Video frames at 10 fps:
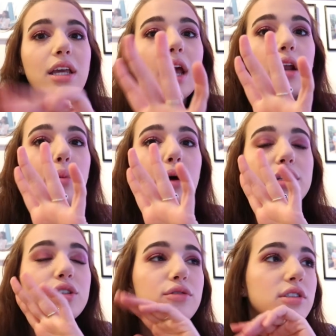get a
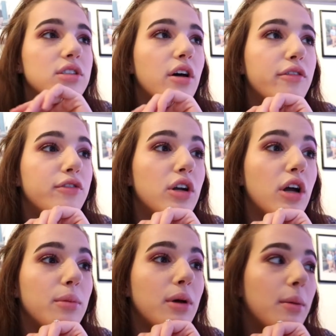bunch of stuff for an
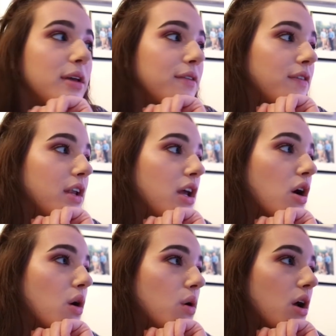upcoming
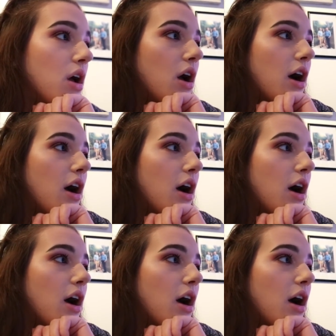video.